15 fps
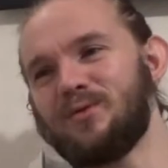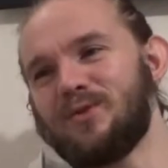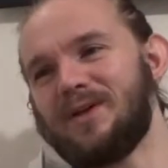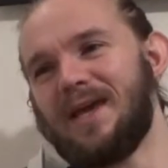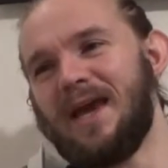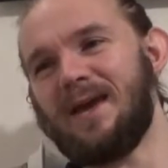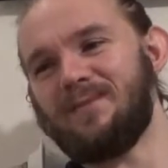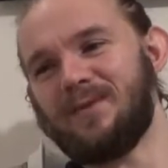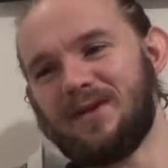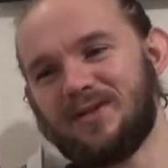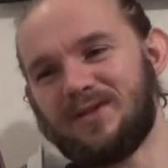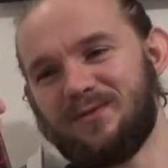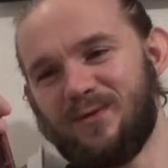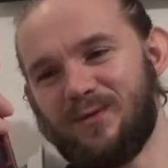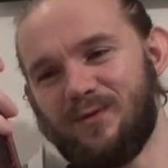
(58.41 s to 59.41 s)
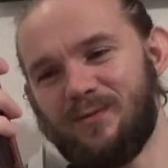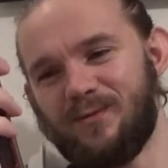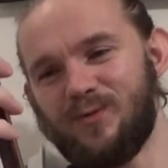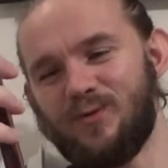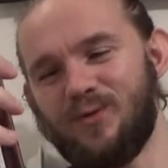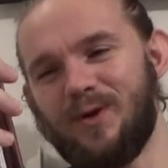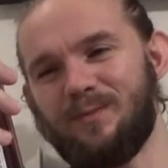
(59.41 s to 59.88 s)
would have kept this for
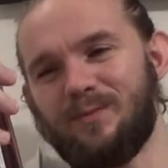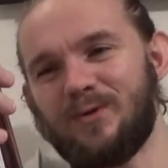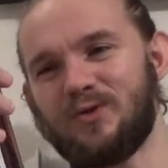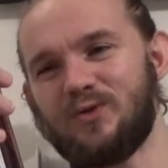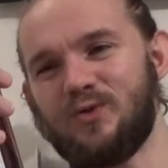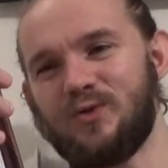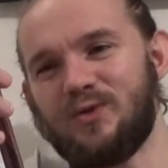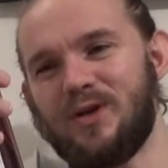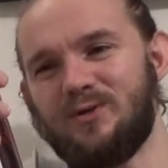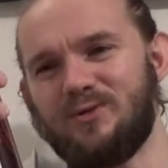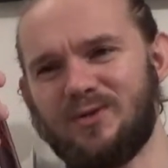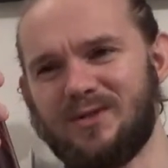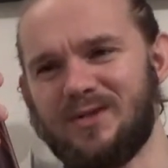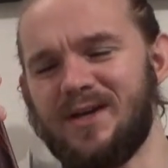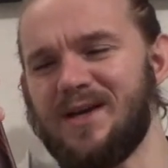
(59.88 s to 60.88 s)
review number 2000